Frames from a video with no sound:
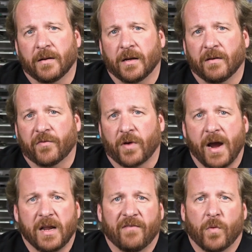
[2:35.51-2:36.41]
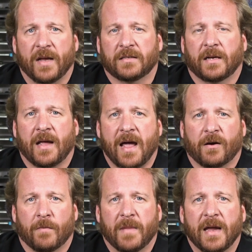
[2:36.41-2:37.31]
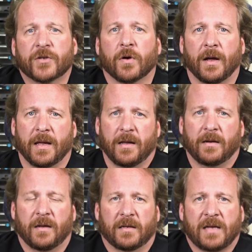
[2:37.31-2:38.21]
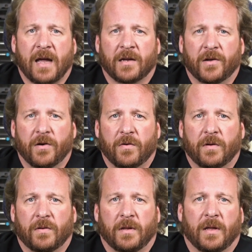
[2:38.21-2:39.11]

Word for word: a variety of ways that a hacker may try and attack a node.